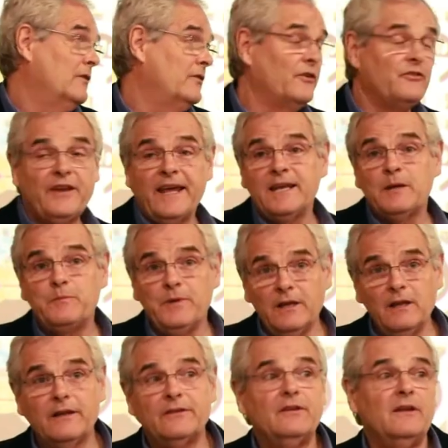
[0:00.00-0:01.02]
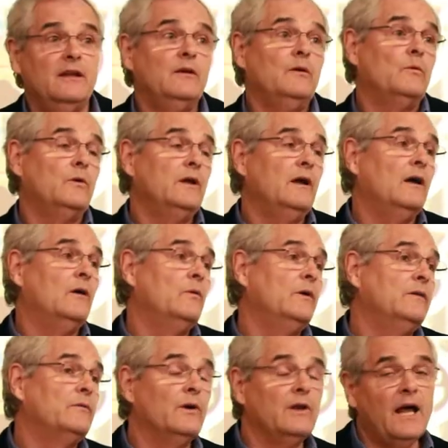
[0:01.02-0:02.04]
Sustainability, we, uh,
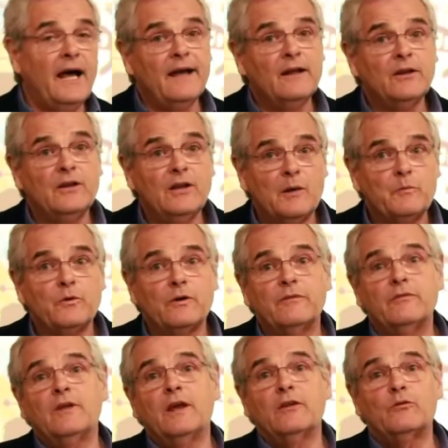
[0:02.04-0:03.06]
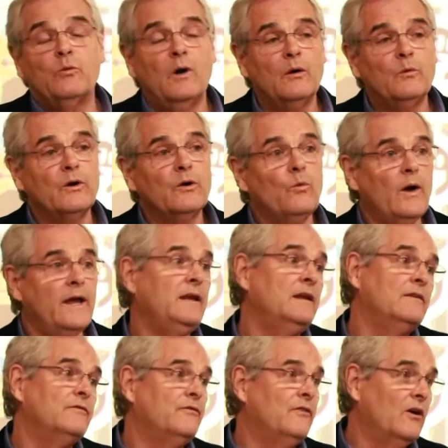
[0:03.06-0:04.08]
we rely on a number of things while we're
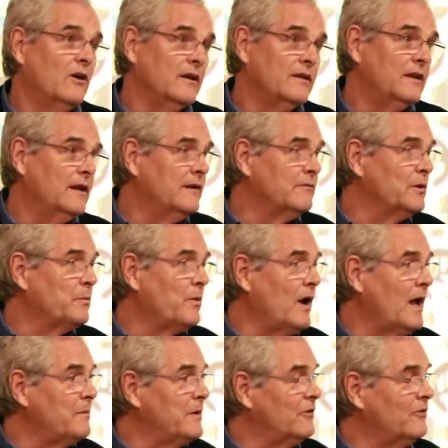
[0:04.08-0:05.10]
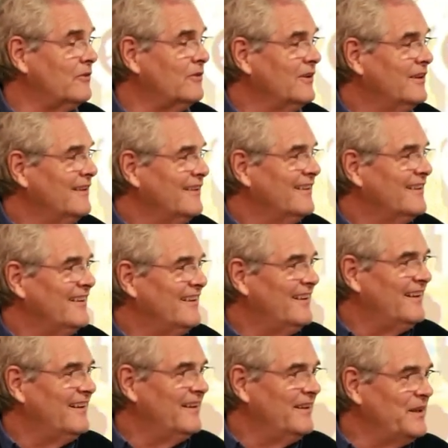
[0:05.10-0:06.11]
waiting for the ever-promised
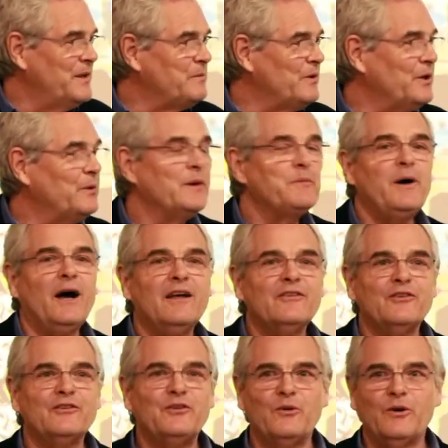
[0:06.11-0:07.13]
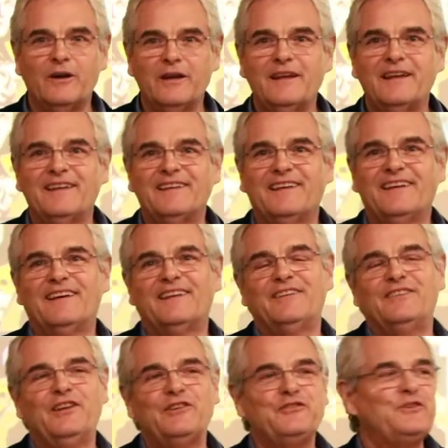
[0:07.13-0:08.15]
uh, repository, uh,
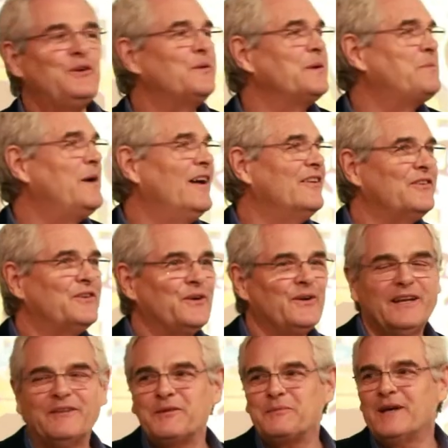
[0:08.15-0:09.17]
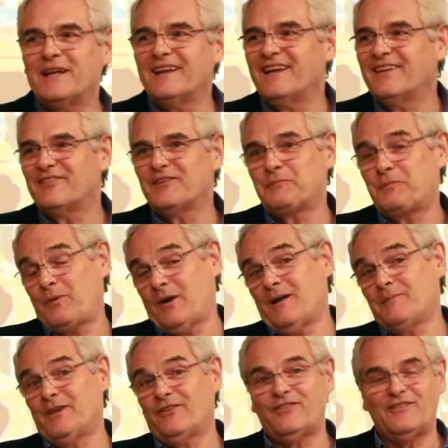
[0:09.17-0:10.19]
digital repository. Everybody has a
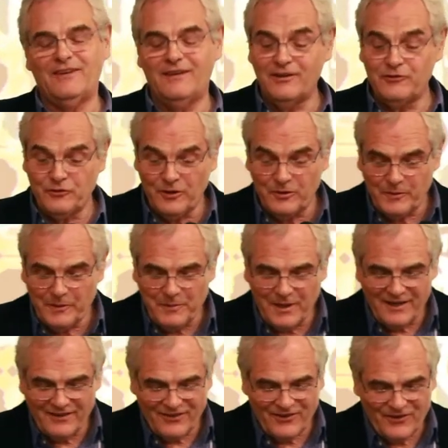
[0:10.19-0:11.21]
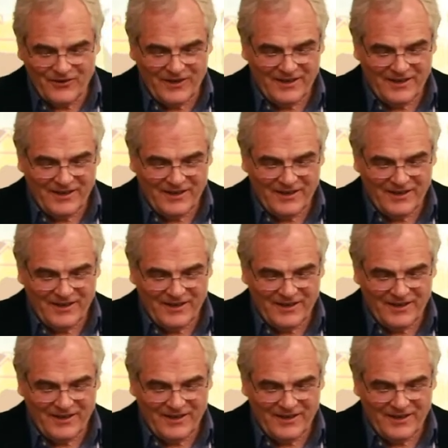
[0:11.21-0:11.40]
promised digital repository.